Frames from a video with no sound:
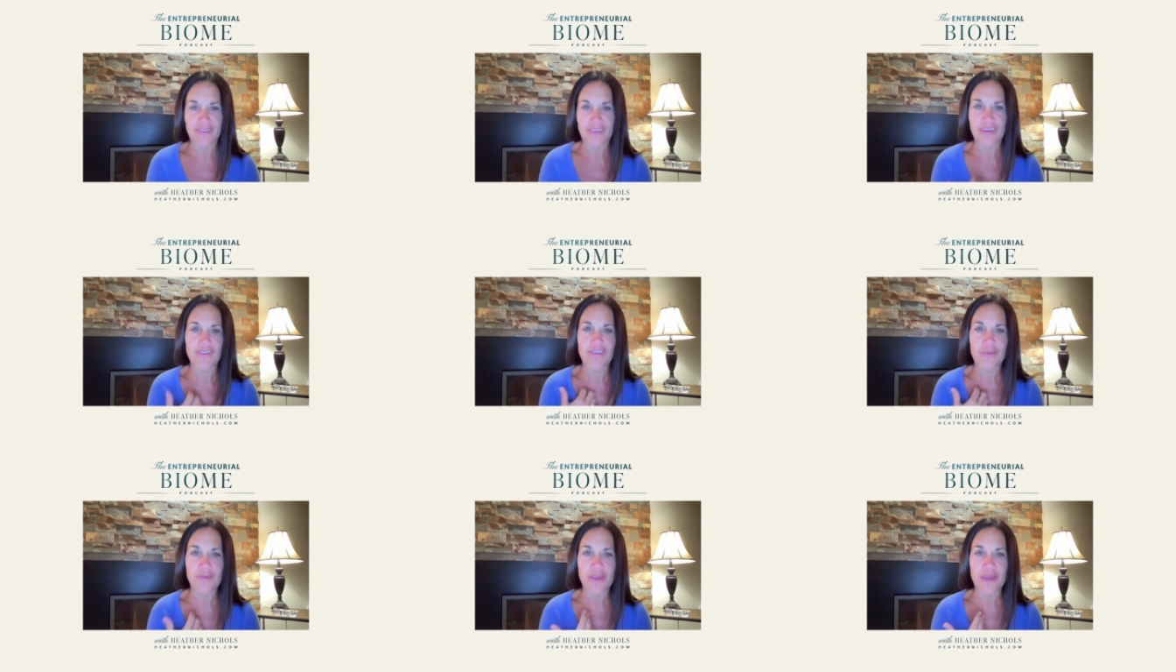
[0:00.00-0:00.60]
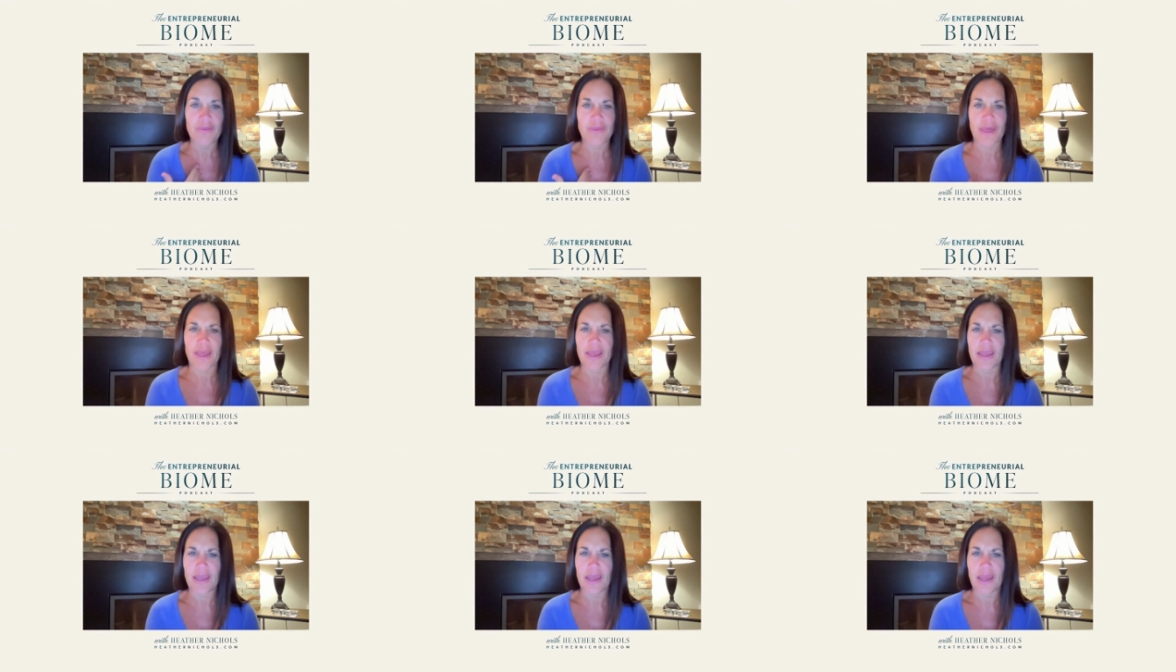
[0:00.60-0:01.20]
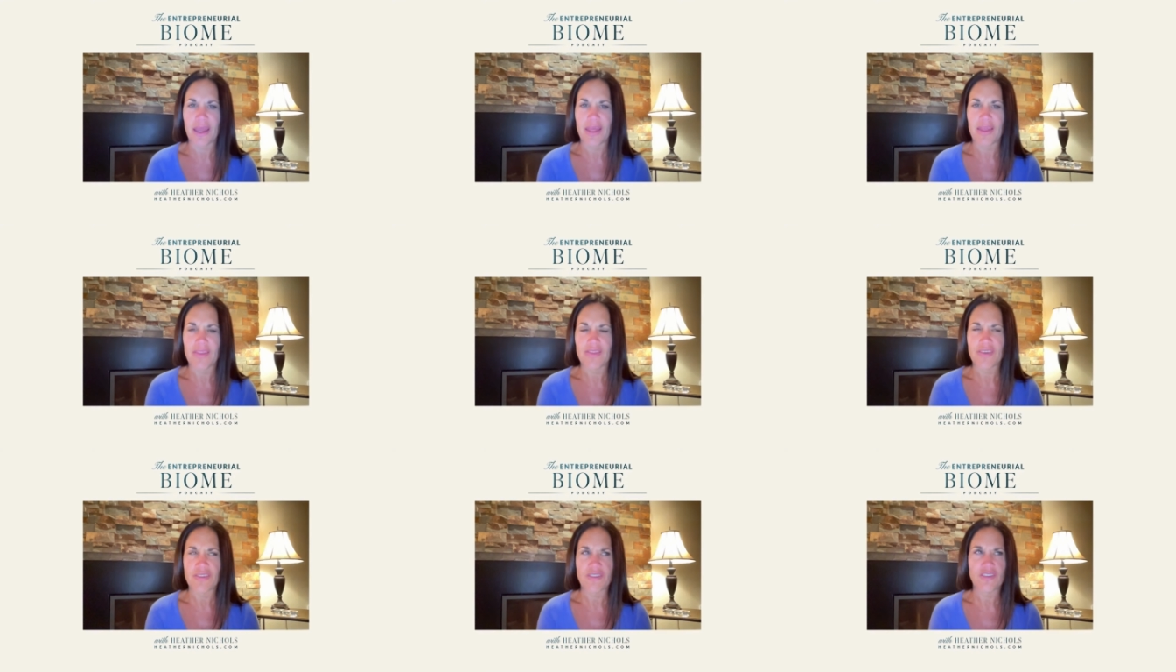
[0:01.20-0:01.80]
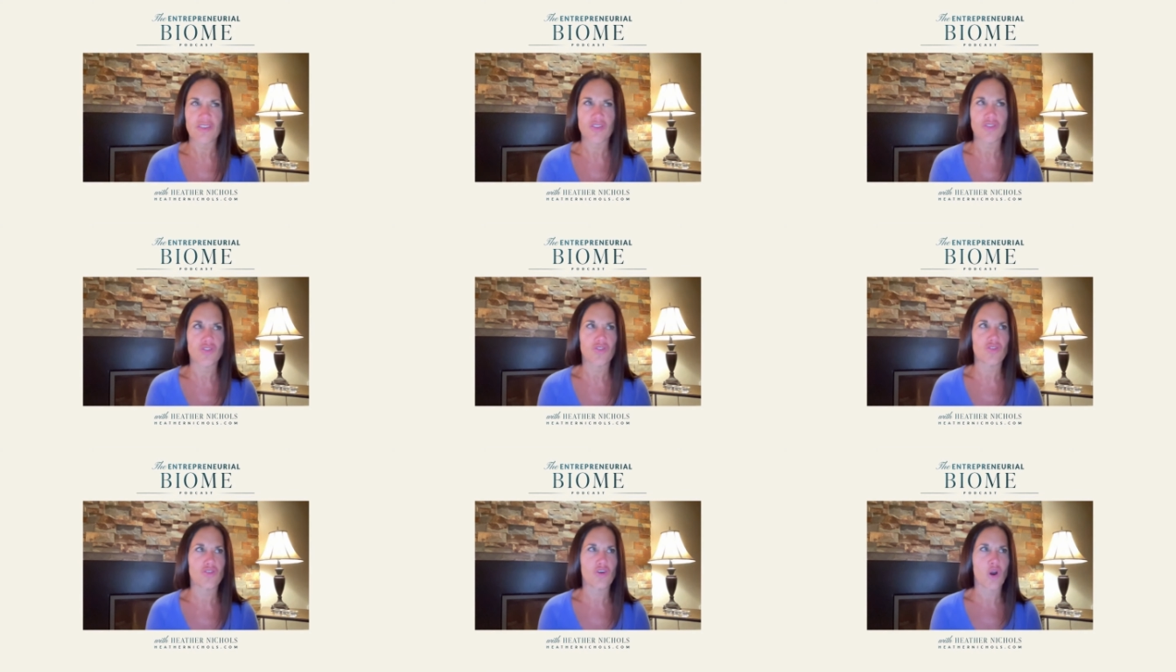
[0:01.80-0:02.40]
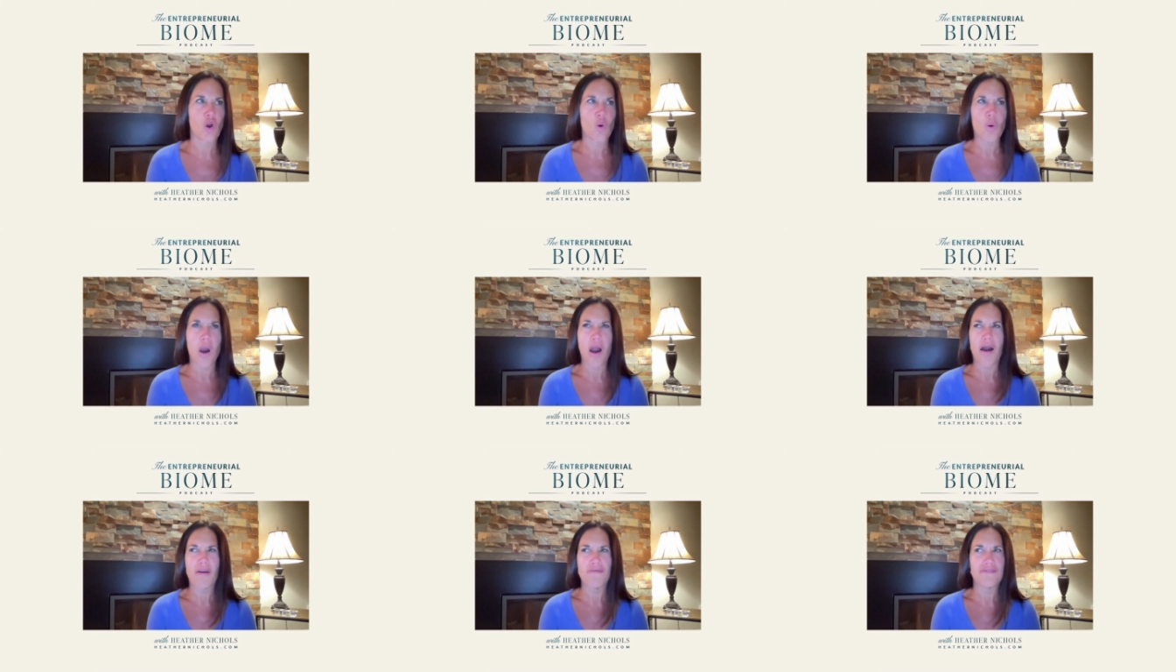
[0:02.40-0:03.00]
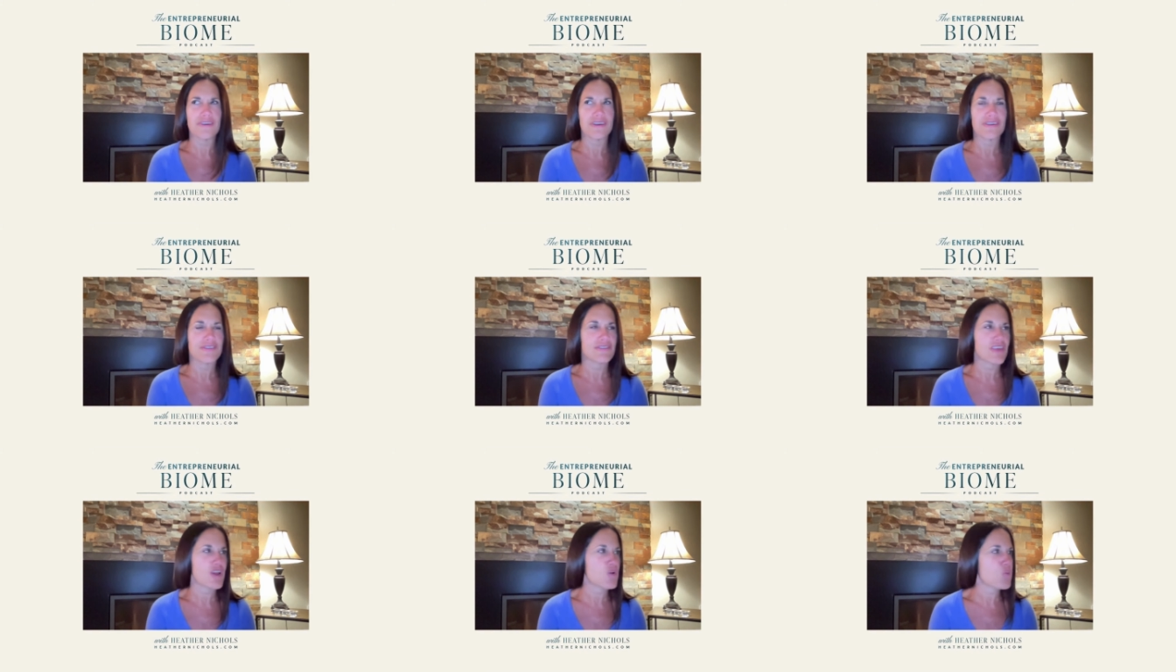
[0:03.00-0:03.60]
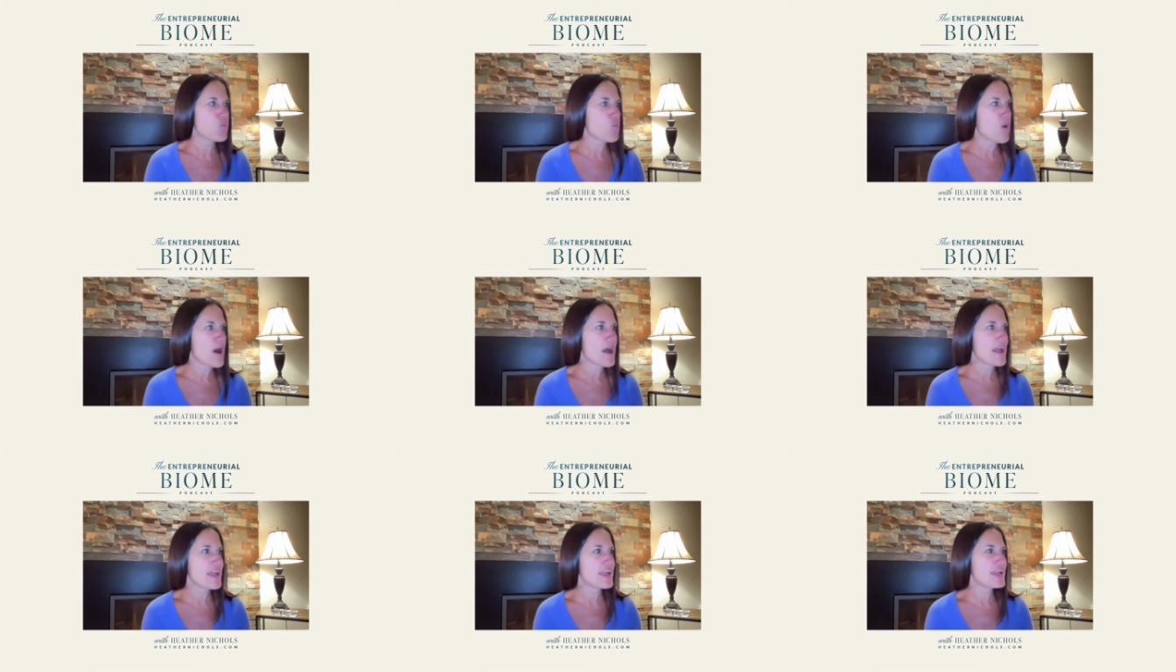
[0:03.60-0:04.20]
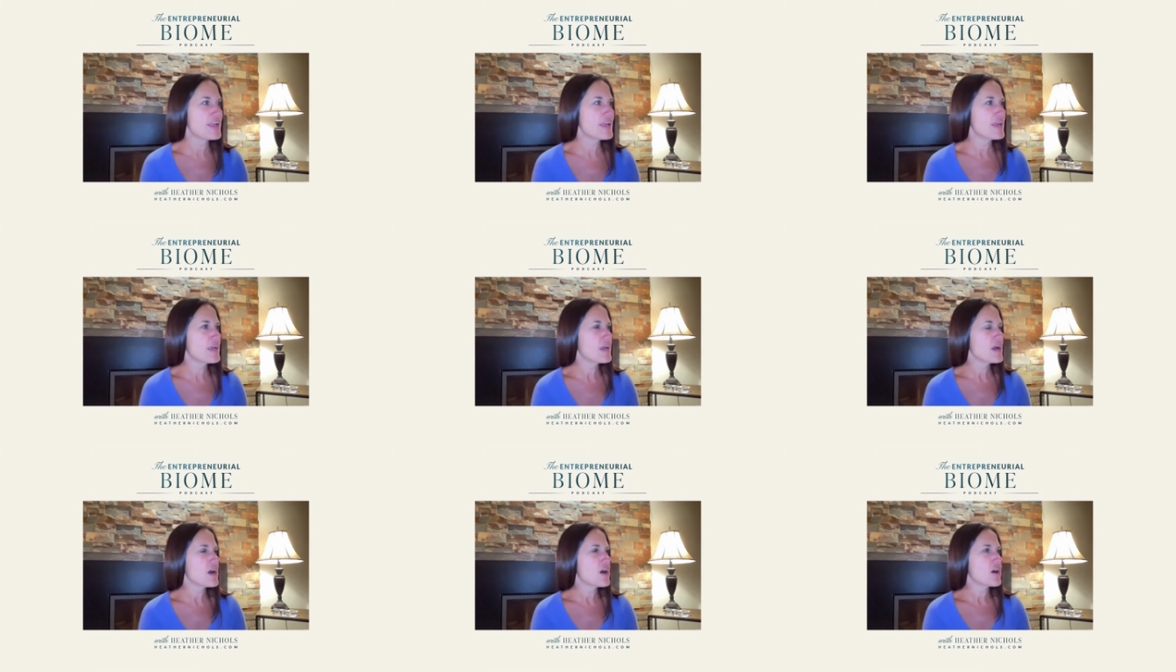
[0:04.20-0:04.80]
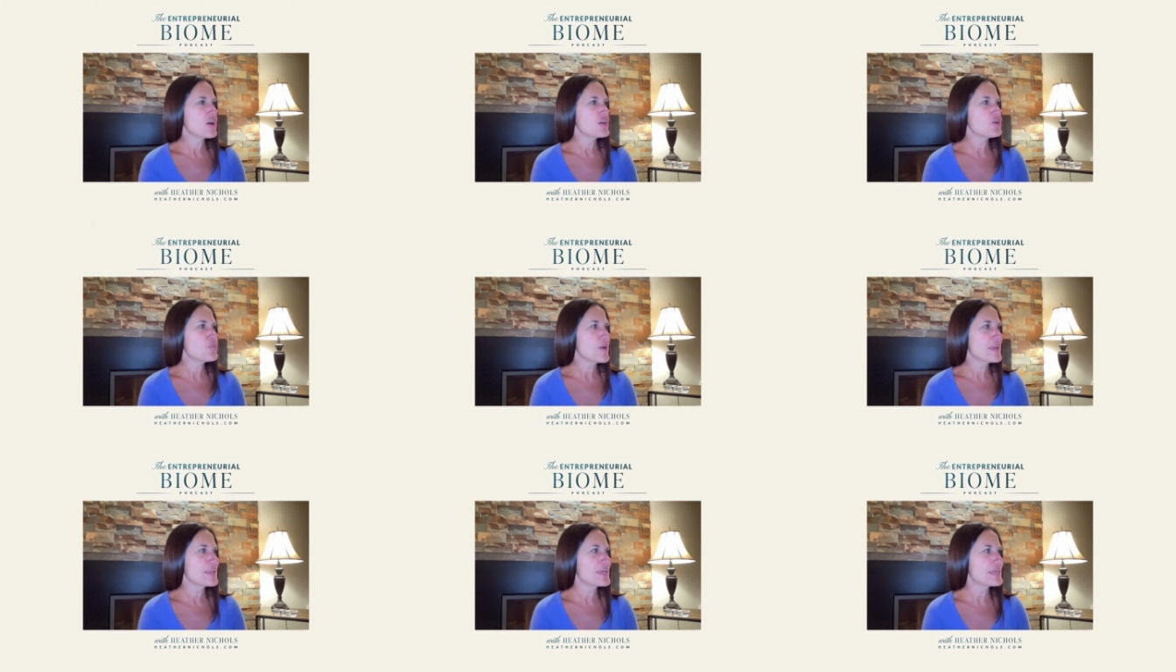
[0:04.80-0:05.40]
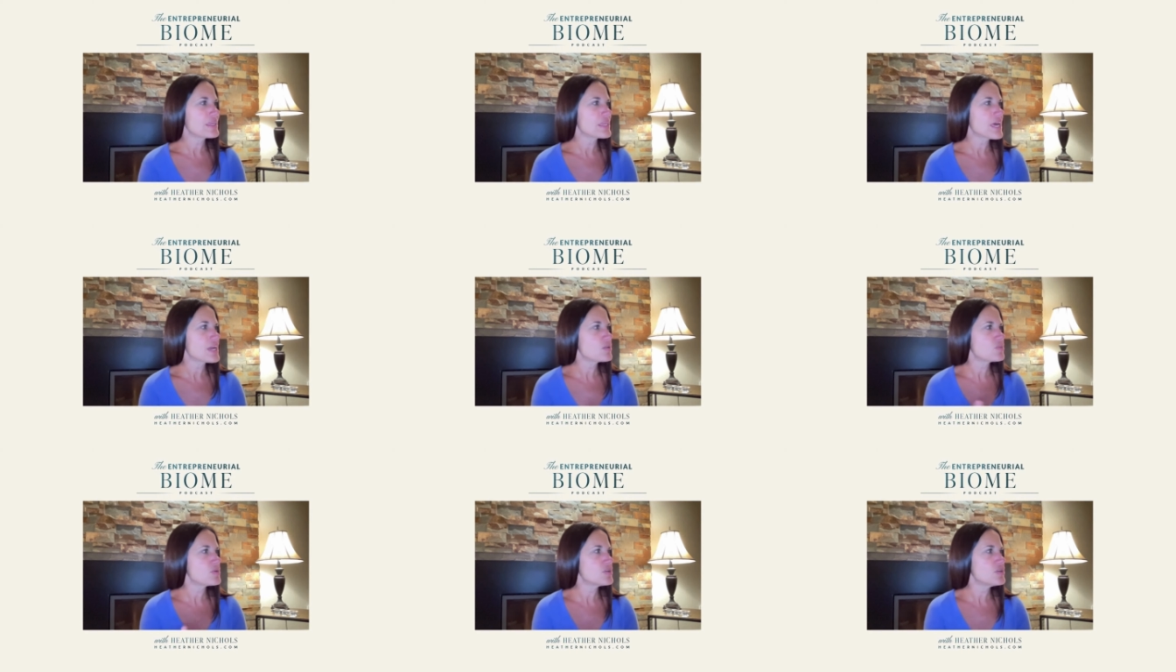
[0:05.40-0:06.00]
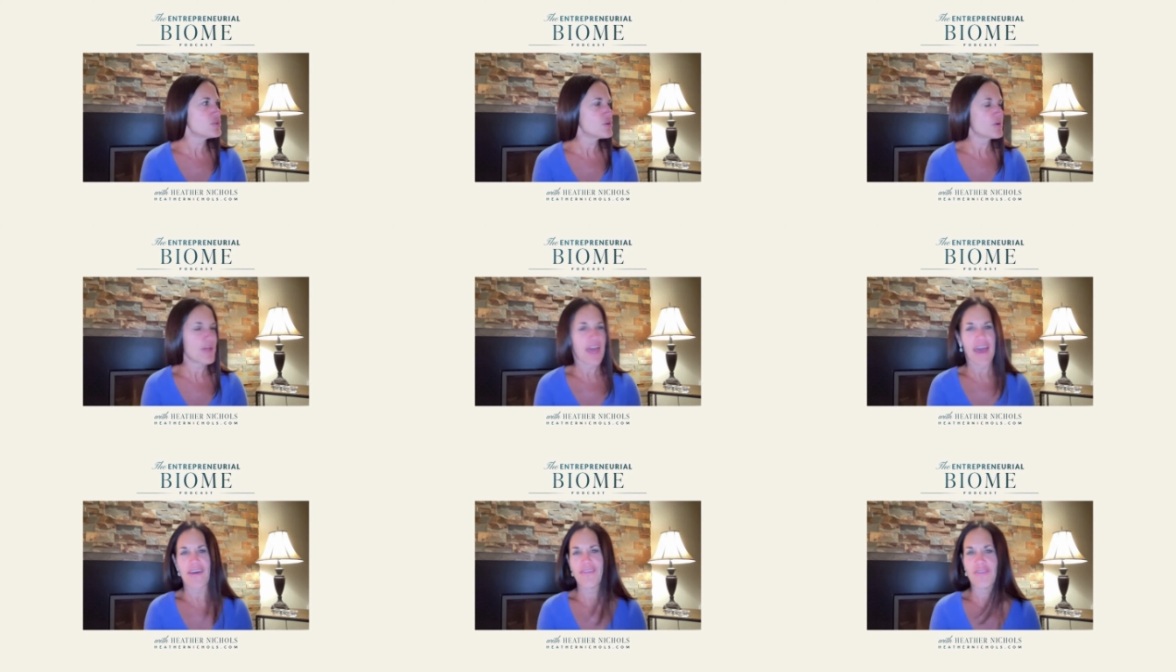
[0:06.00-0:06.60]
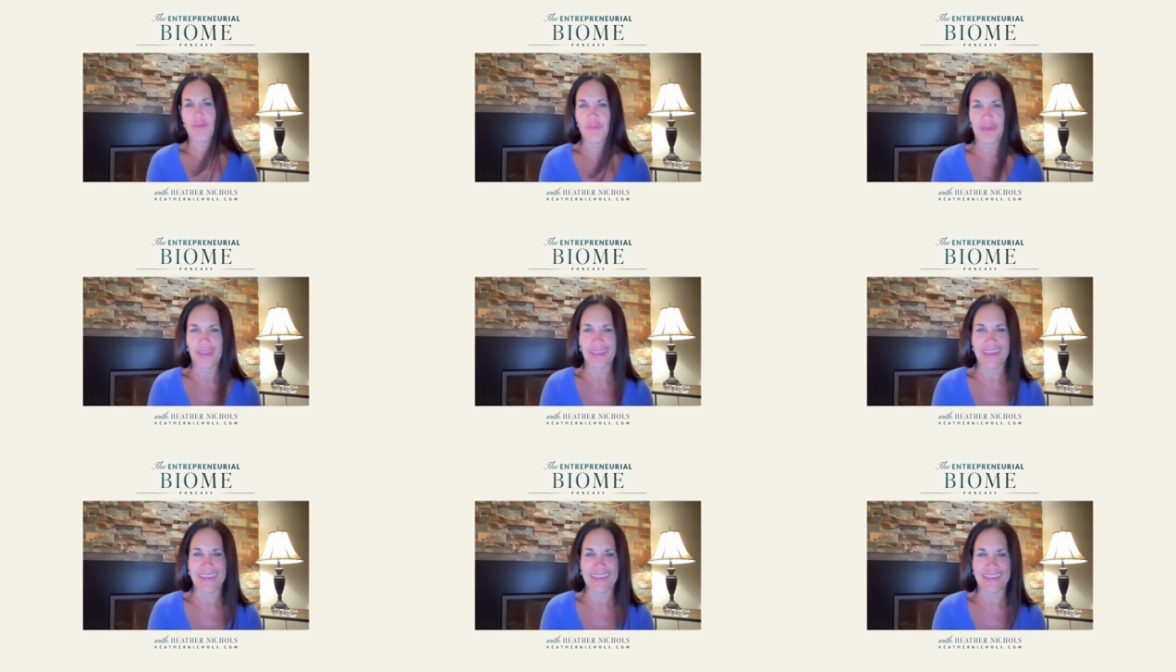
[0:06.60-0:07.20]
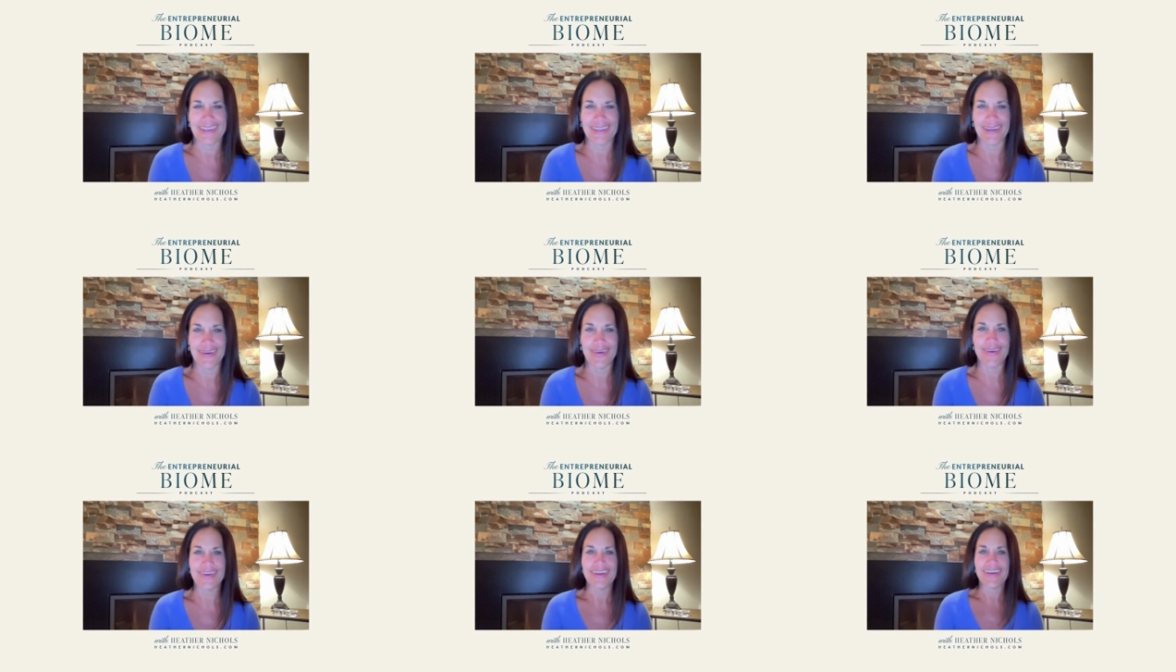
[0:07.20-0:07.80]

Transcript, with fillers: Like to me, I'm like, this is so obvious. Like why are you waiting in line when you don't have to be, you know?